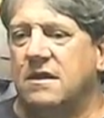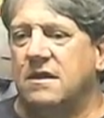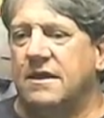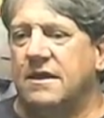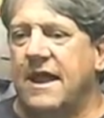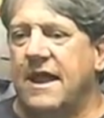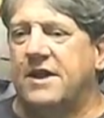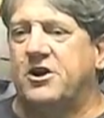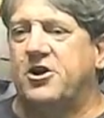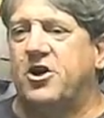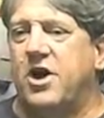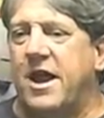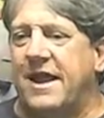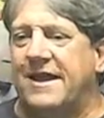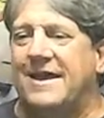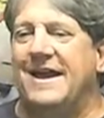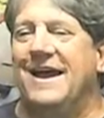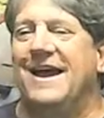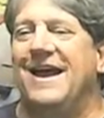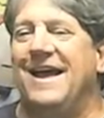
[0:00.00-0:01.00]
Yeah,
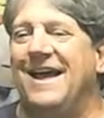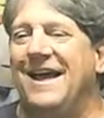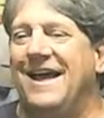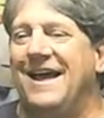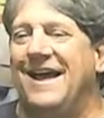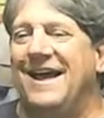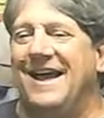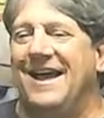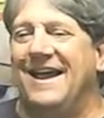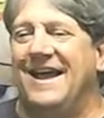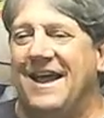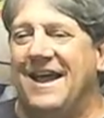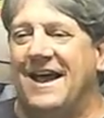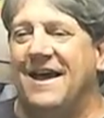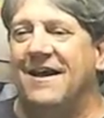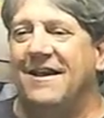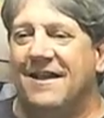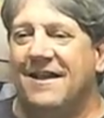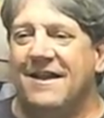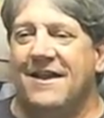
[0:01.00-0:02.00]
Craig. Yeah,
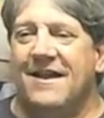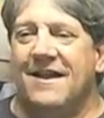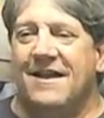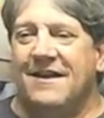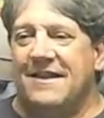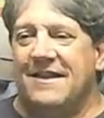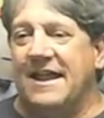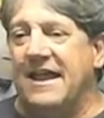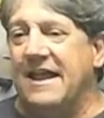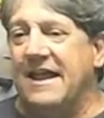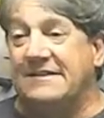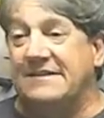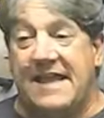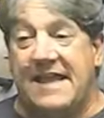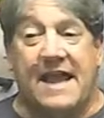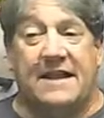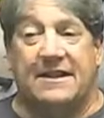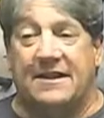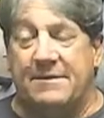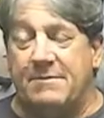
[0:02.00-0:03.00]

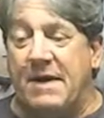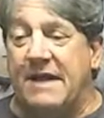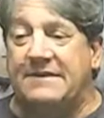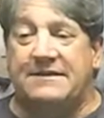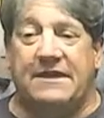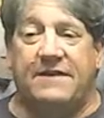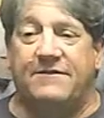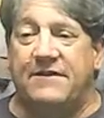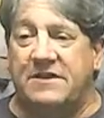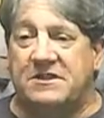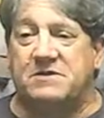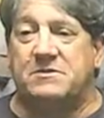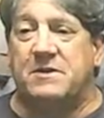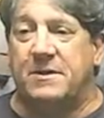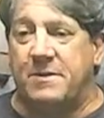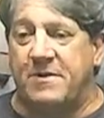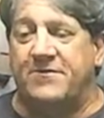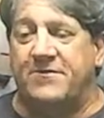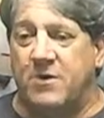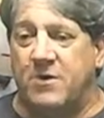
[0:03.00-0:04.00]
exactly. My TV
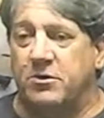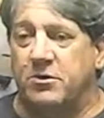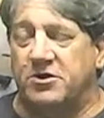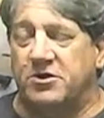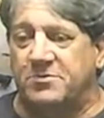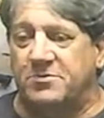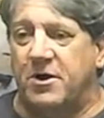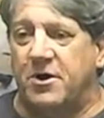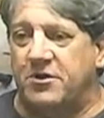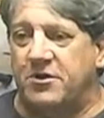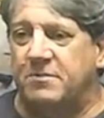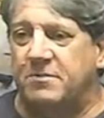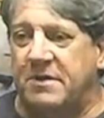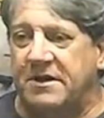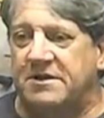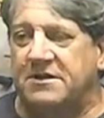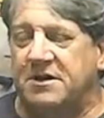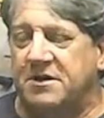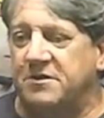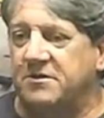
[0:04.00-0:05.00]
and phone are smarter than me
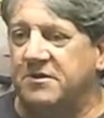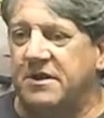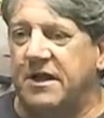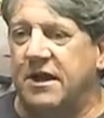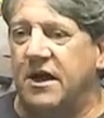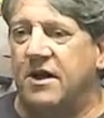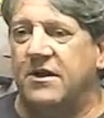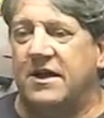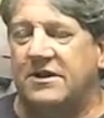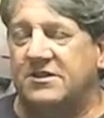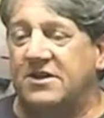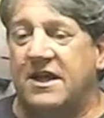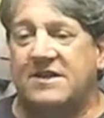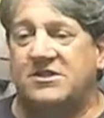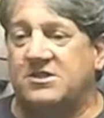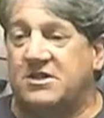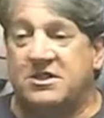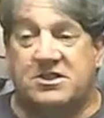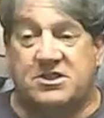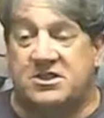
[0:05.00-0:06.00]
too. You know, so I
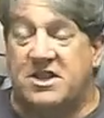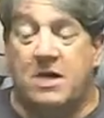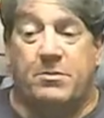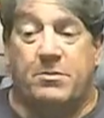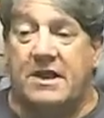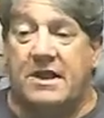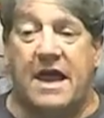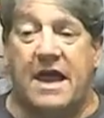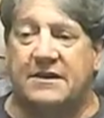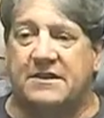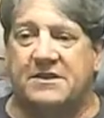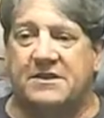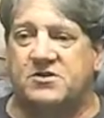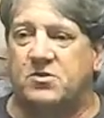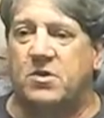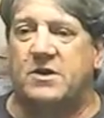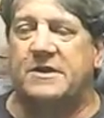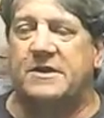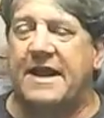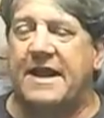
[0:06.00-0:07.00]
just stumbled onto this
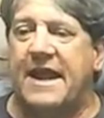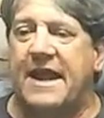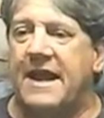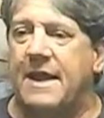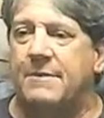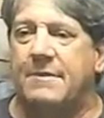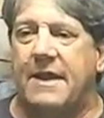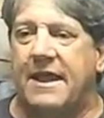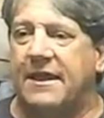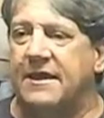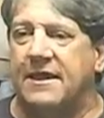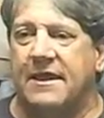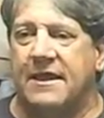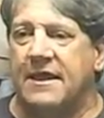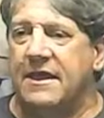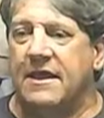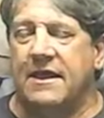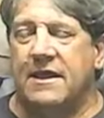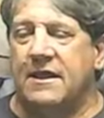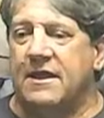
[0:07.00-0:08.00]
one day, and I'm like,
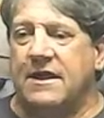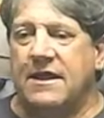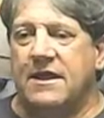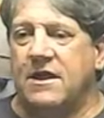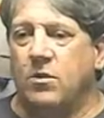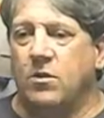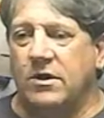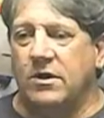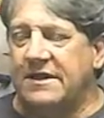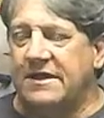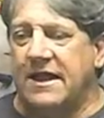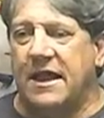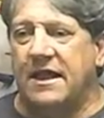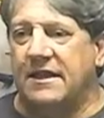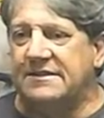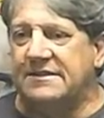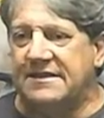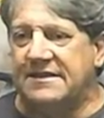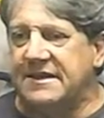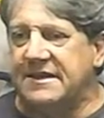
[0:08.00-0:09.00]
you know, what the hell
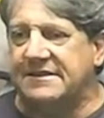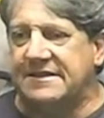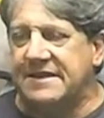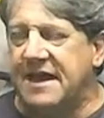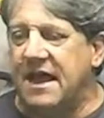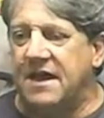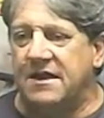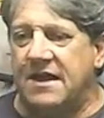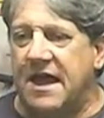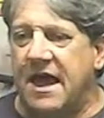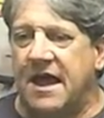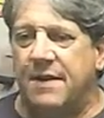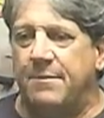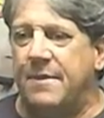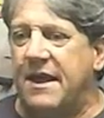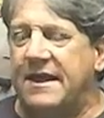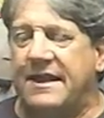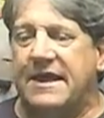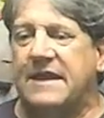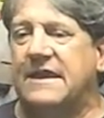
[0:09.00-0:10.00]
is this, and how am
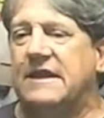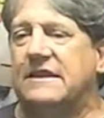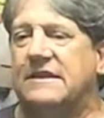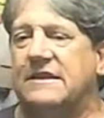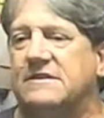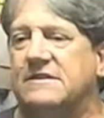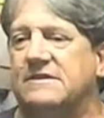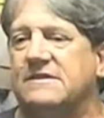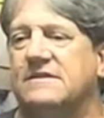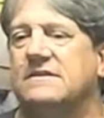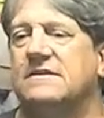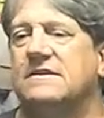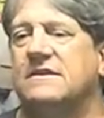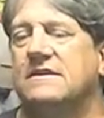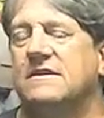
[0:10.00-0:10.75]
I getting this?